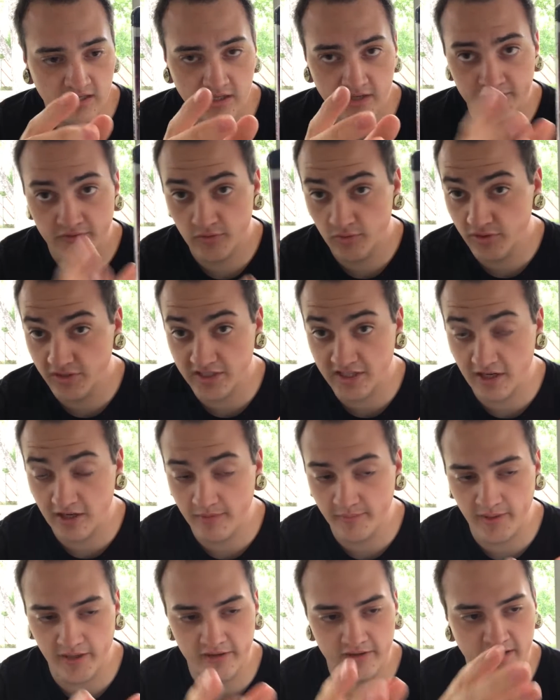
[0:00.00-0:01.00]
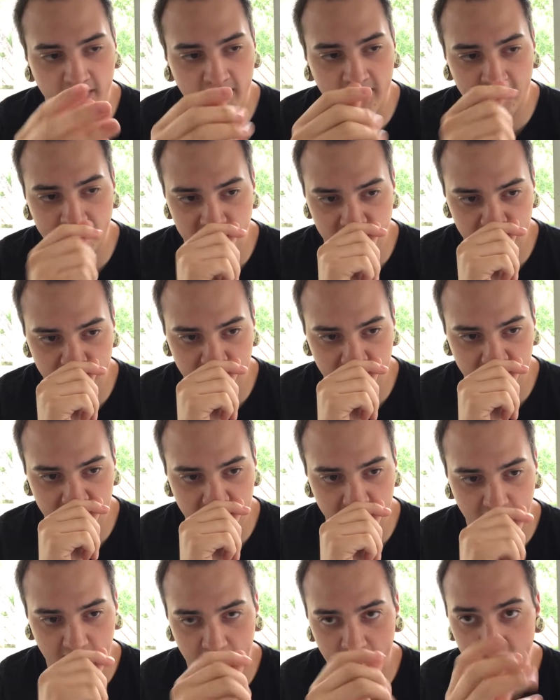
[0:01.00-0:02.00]
If you really care about it,
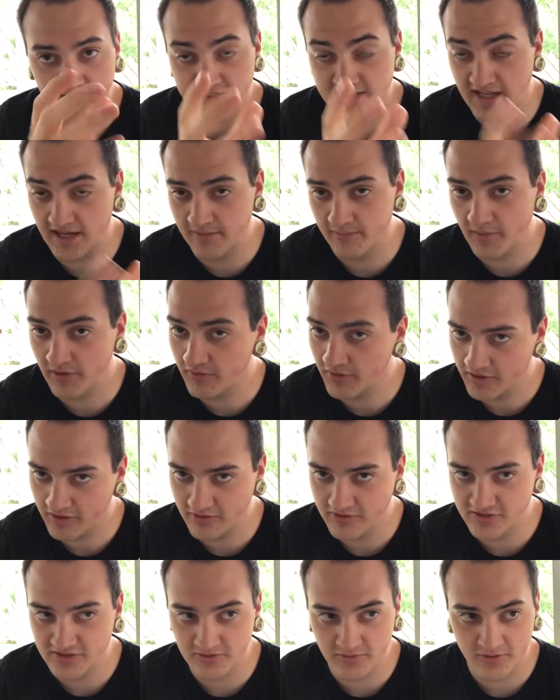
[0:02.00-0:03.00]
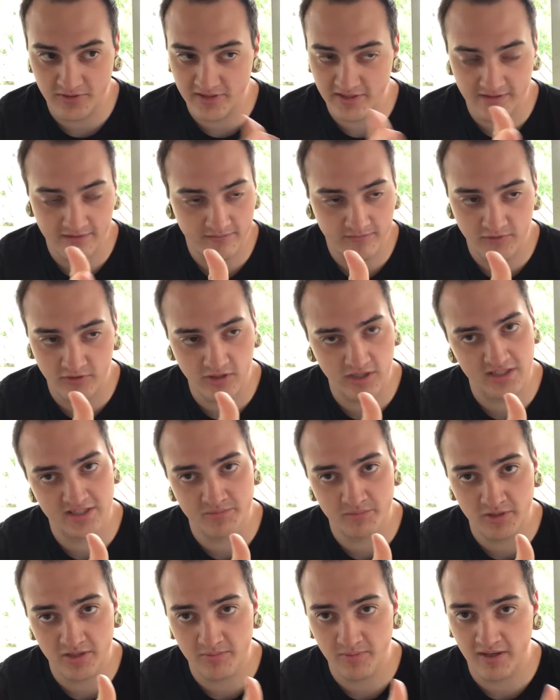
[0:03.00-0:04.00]
it's at my record store. They forgot to
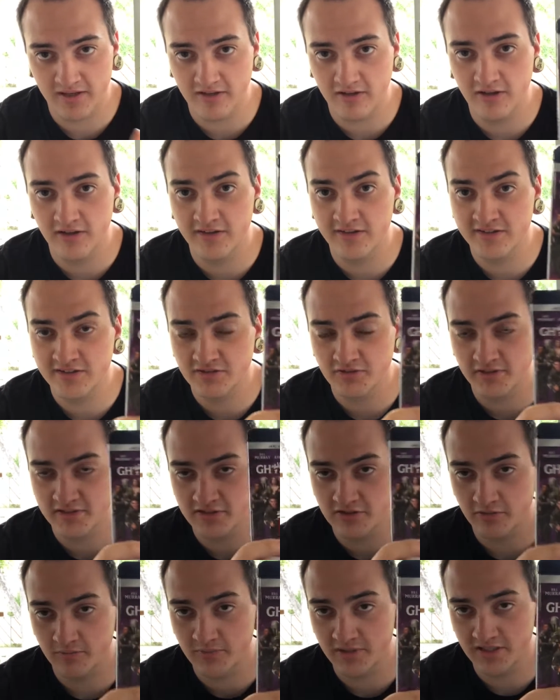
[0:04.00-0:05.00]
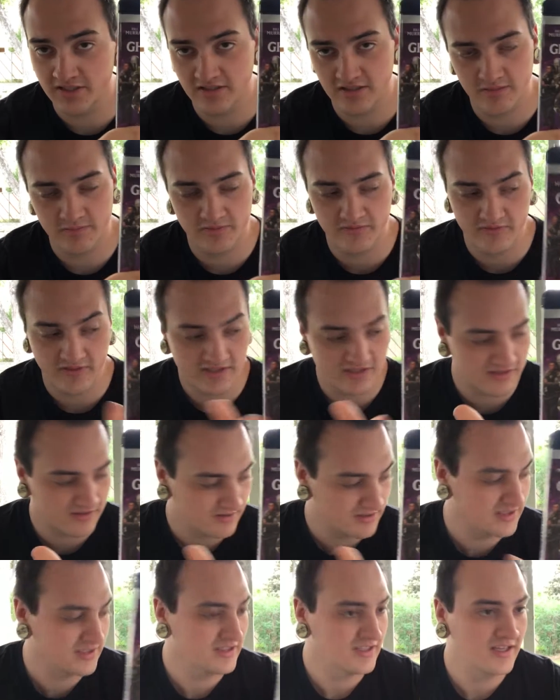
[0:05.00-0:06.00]
put it back on, so I'll have to go pick it up
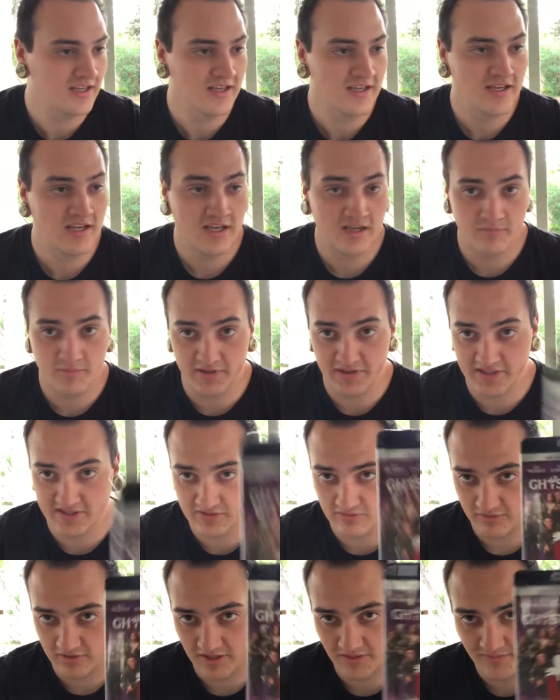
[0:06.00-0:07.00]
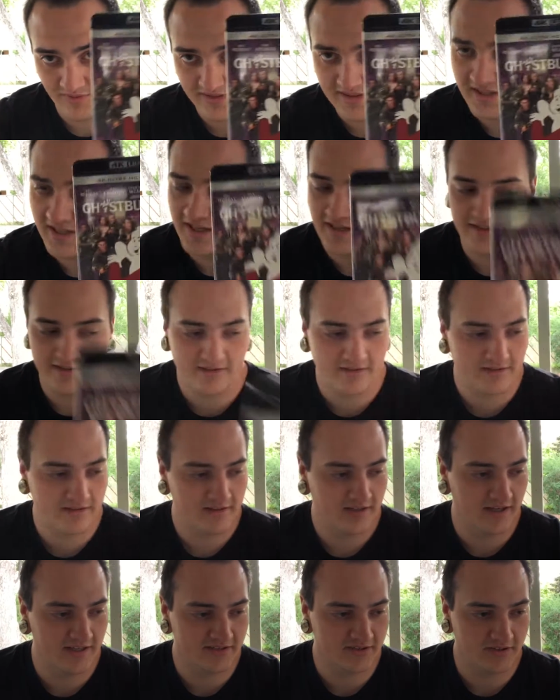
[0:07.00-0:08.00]
eventually. But this will come with that.
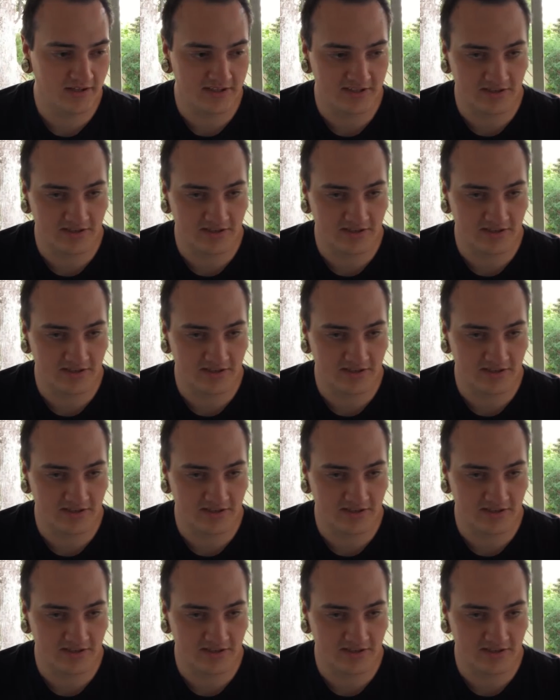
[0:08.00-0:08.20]
So